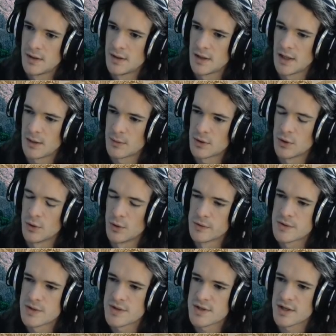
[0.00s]
How are
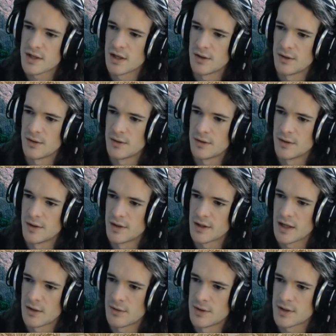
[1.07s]
Ultras the
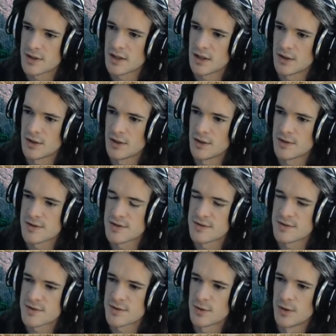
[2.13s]
counter to carriers in
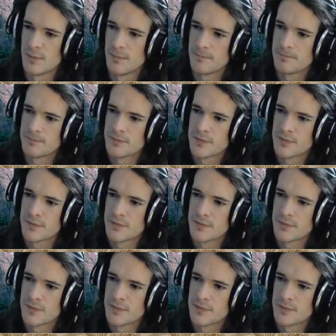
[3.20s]
Storm?